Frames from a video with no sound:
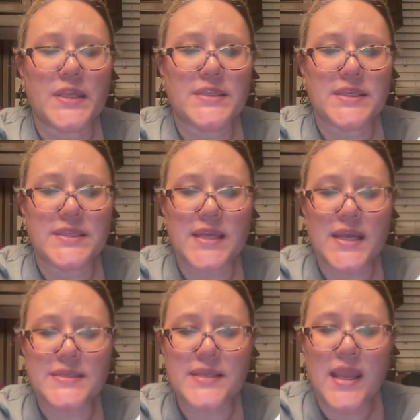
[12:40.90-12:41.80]

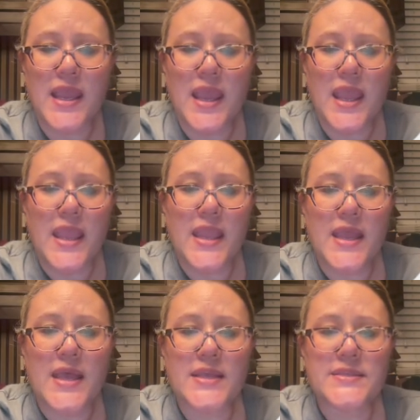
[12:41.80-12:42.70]
t-test.
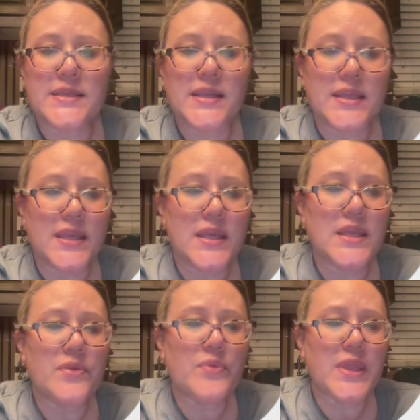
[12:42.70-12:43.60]
And
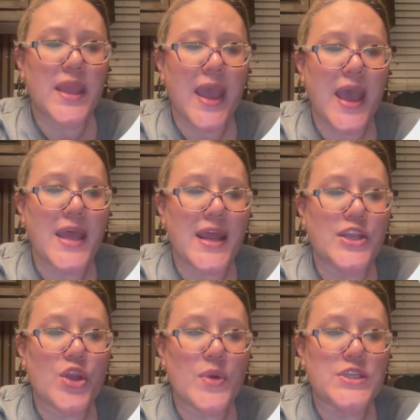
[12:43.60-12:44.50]
again, I
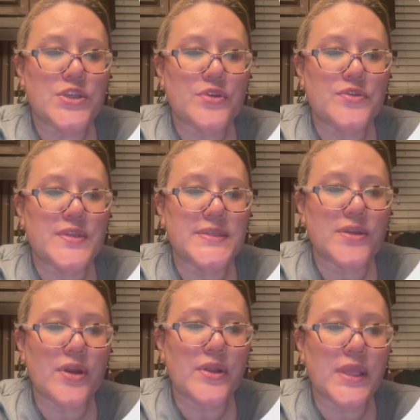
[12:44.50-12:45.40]
know I showed you this
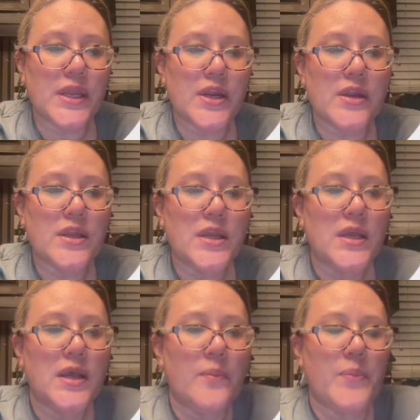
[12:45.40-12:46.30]
earlier,
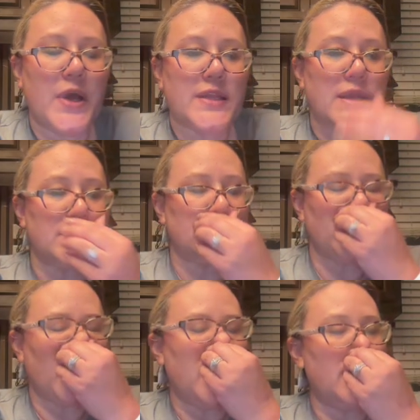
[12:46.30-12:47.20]
but I just
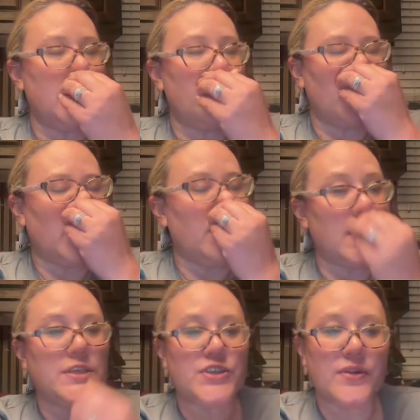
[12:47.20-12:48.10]
wanted to really
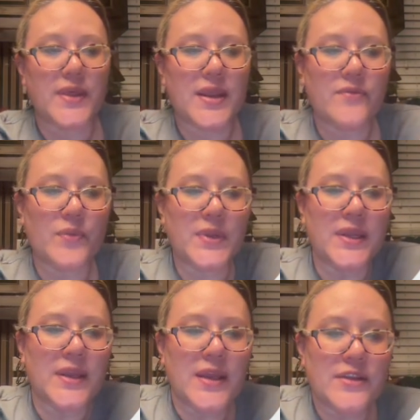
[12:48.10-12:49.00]
make sure that everyone
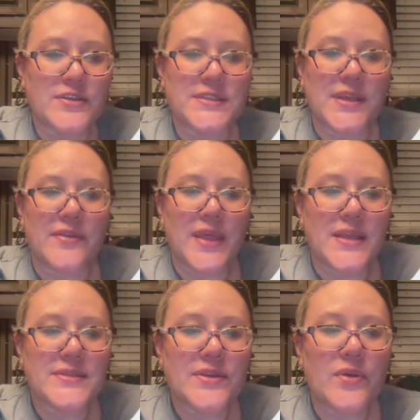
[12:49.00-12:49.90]
understand
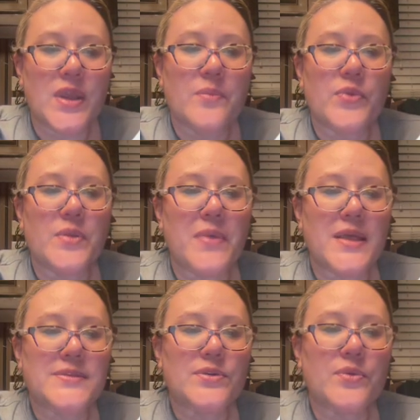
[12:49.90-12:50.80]
that. So
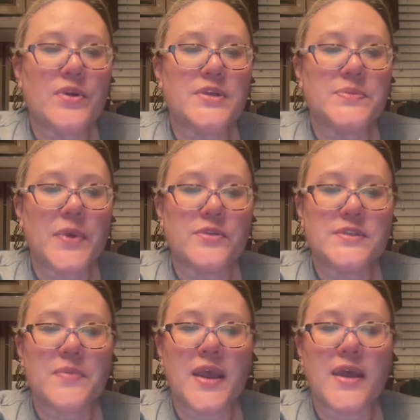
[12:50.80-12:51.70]
pre-math scores,
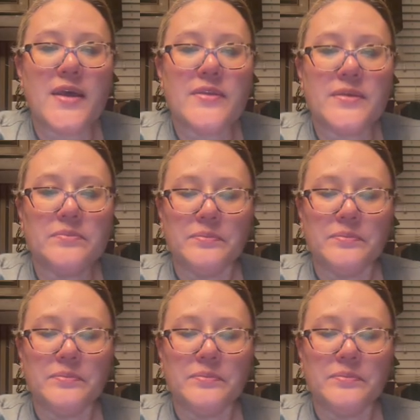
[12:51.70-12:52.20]
post-math,